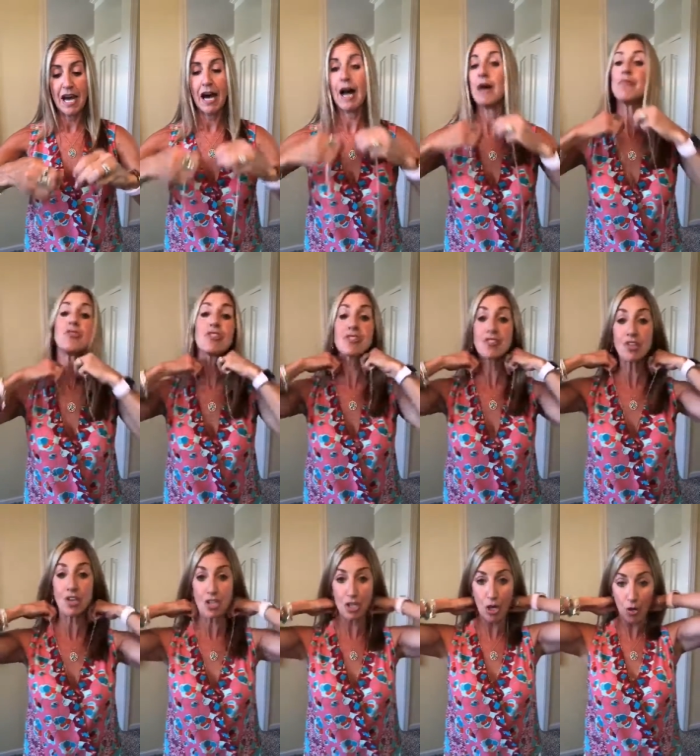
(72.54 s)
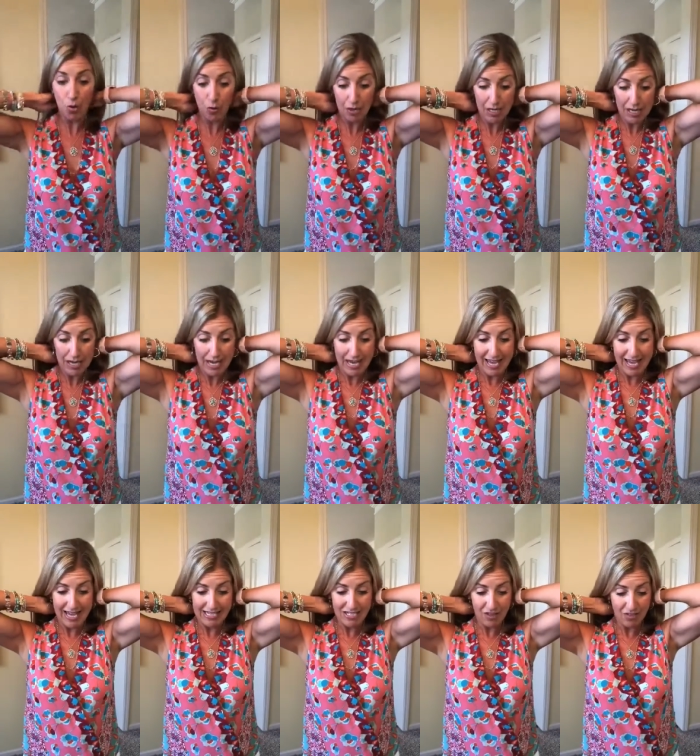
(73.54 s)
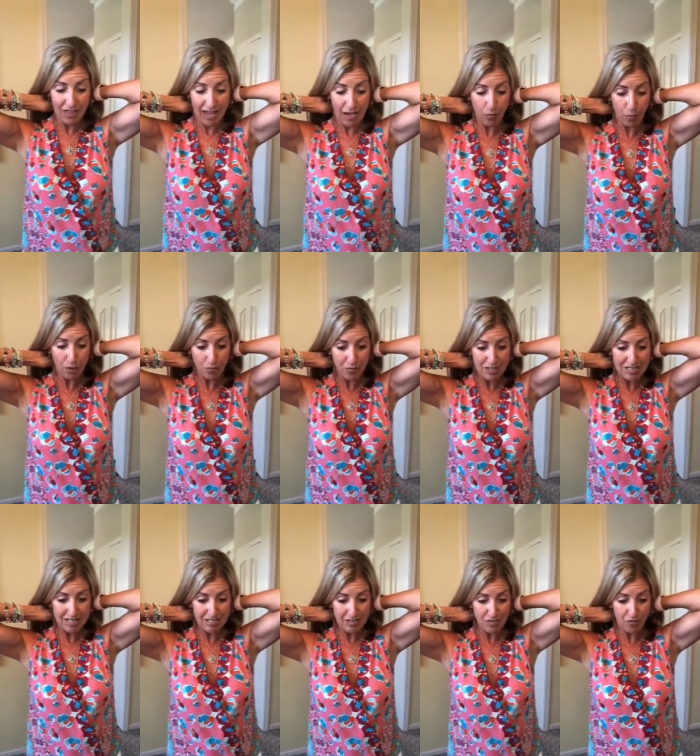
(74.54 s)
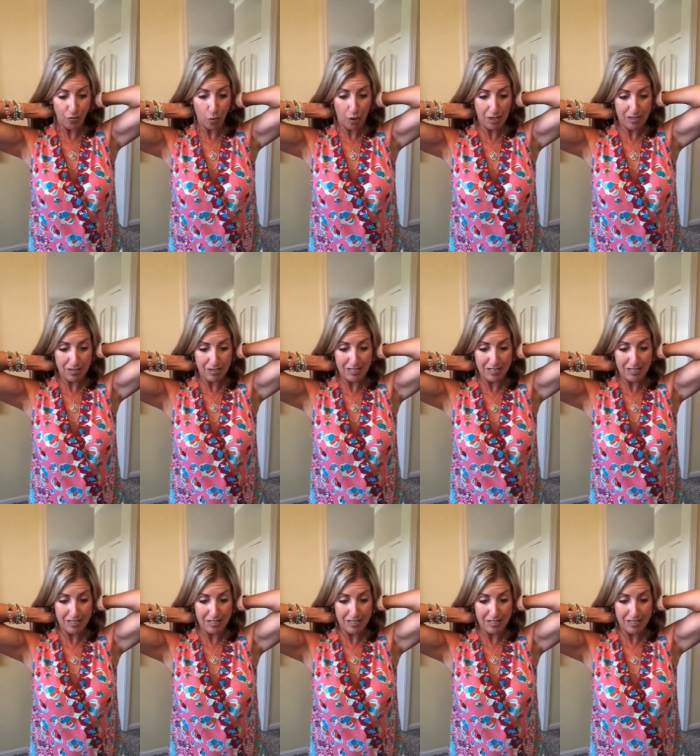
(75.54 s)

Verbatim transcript: um, just so you know. And that one retails for,